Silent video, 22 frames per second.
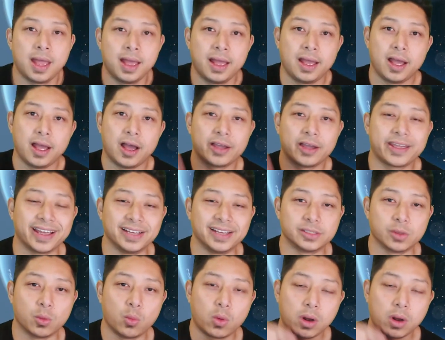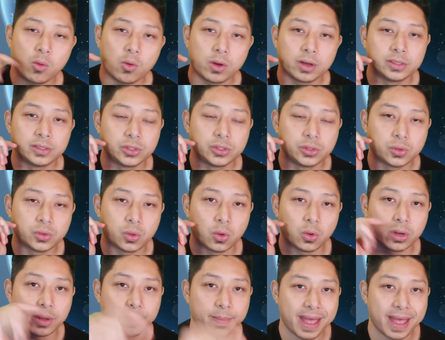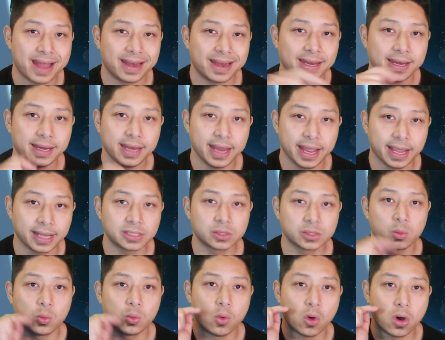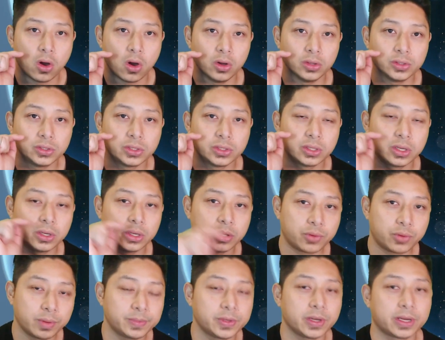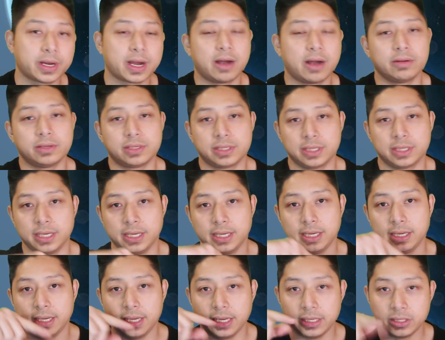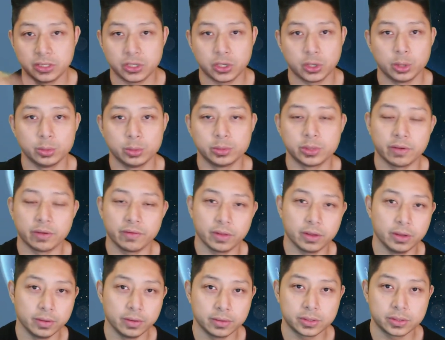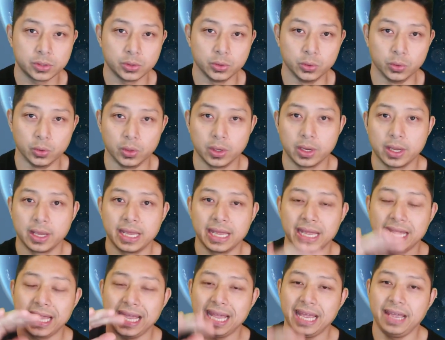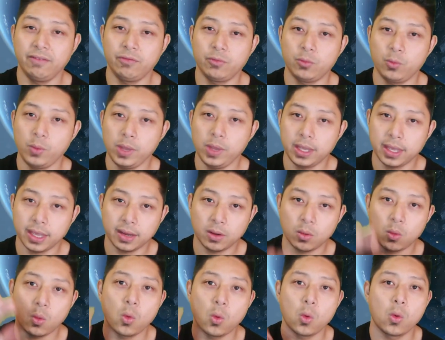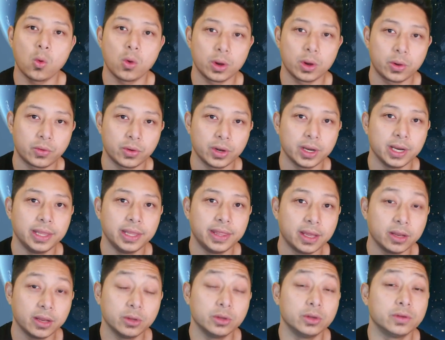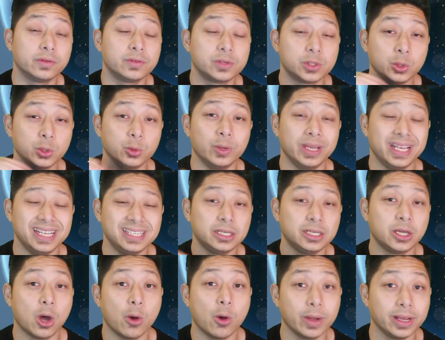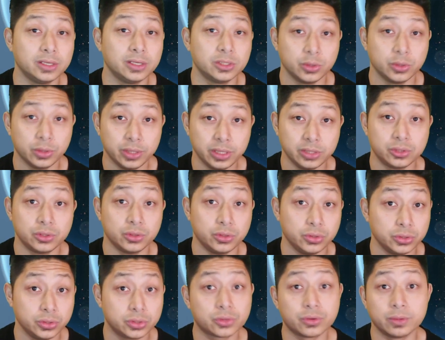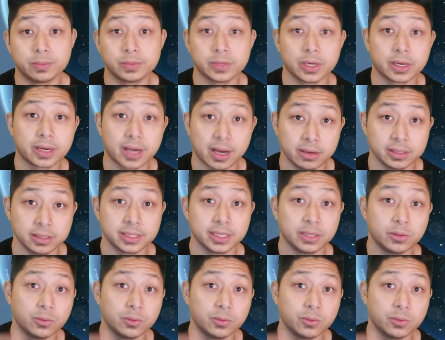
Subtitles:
Okay, so what I wanted to talk about next was cryptocurrency in terms of Earth2. If we can all agree that Earth2 is going to introduce cryptocurrency